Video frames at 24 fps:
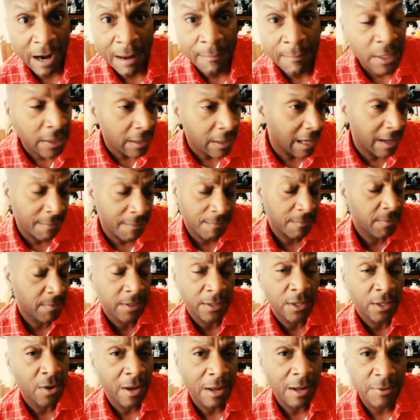I'm a, um,
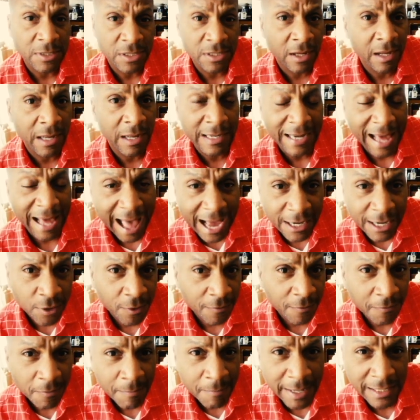you know, I was a, an actor
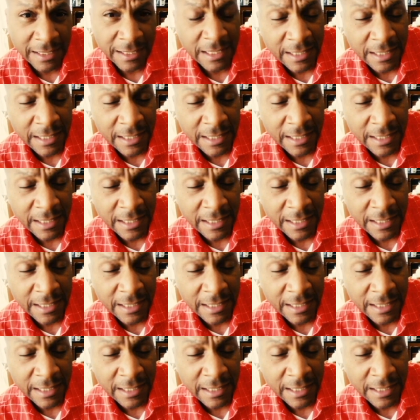for many